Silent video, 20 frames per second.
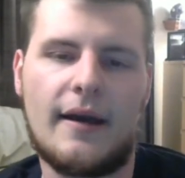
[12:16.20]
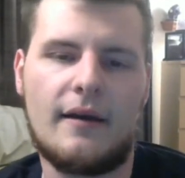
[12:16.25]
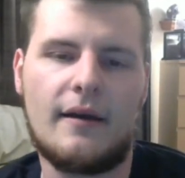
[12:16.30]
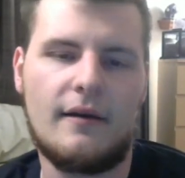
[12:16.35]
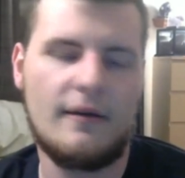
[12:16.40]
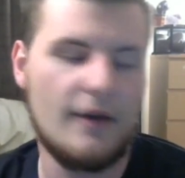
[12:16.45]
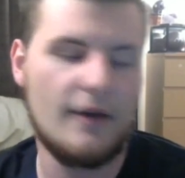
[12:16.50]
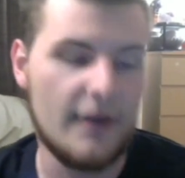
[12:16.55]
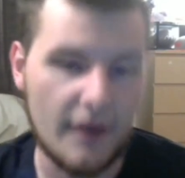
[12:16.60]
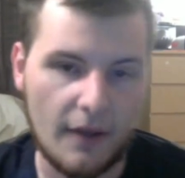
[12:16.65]

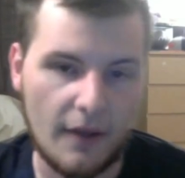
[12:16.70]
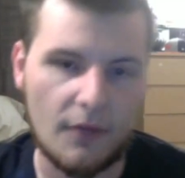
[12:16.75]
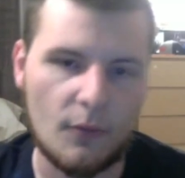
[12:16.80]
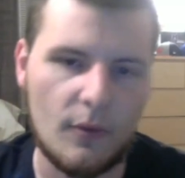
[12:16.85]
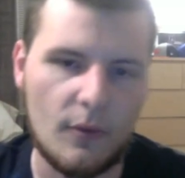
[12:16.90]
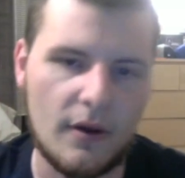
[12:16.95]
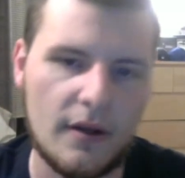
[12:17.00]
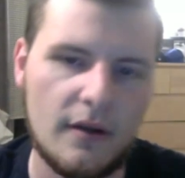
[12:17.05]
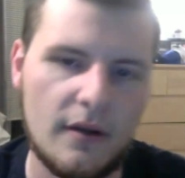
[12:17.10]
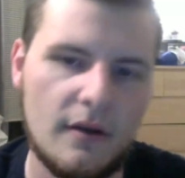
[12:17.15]
Another
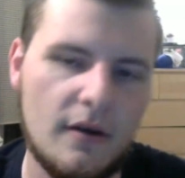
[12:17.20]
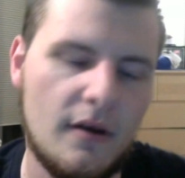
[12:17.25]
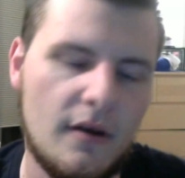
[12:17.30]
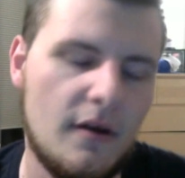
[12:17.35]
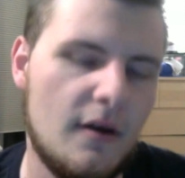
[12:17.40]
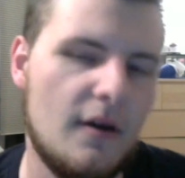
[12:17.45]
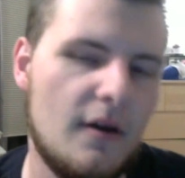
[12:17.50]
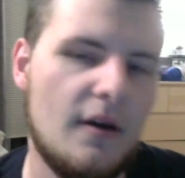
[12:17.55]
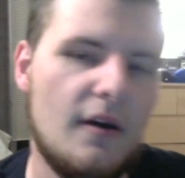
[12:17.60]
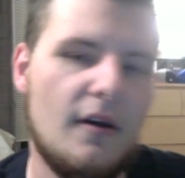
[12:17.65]
one.
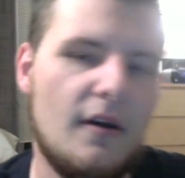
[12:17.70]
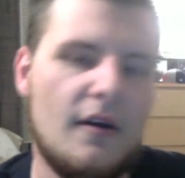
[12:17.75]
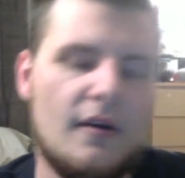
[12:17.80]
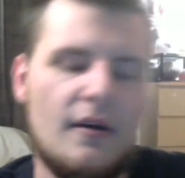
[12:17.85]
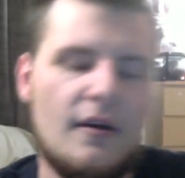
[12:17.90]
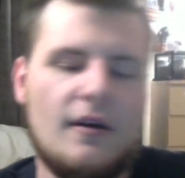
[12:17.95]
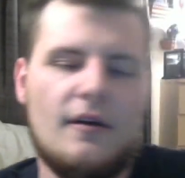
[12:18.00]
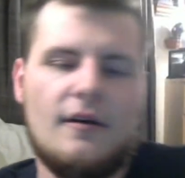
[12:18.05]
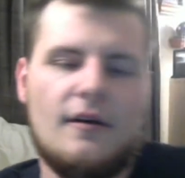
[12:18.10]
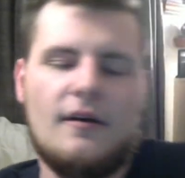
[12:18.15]

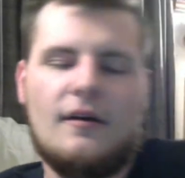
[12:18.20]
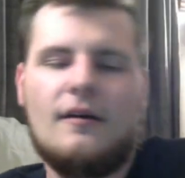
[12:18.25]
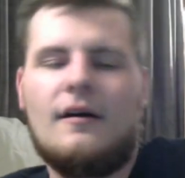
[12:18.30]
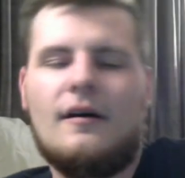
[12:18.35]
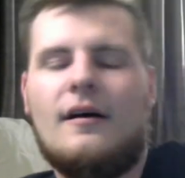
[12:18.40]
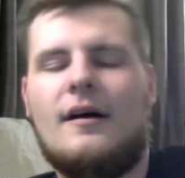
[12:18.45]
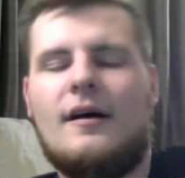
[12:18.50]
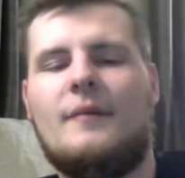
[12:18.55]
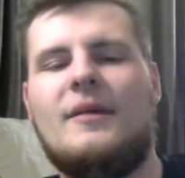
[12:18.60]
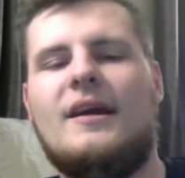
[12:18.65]

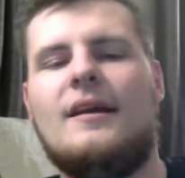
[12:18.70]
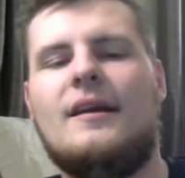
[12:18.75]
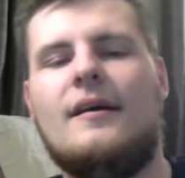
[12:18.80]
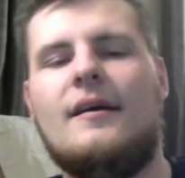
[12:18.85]
I mean,